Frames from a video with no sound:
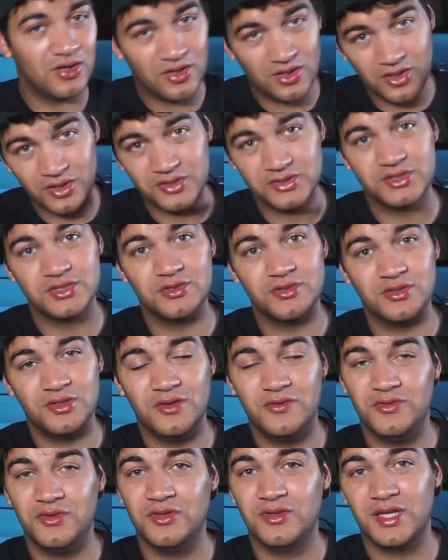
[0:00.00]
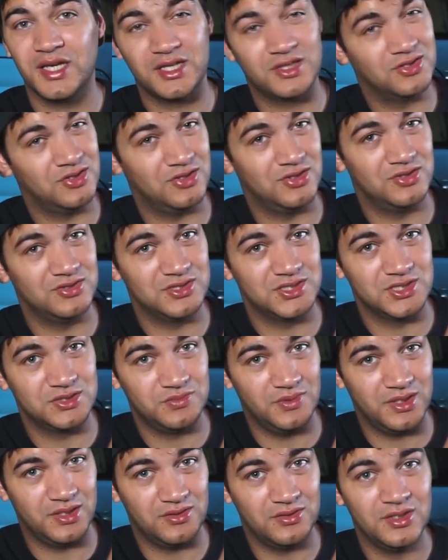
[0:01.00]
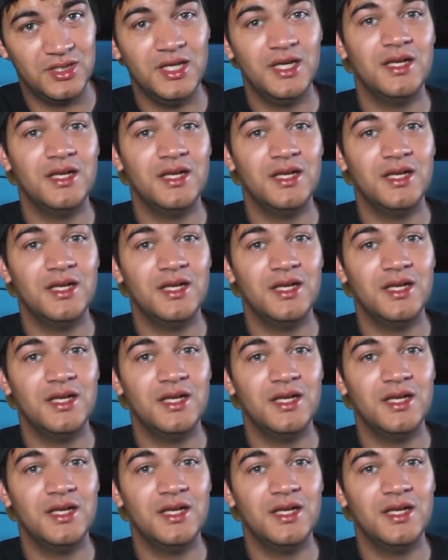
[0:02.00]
Also, if you like cars as well,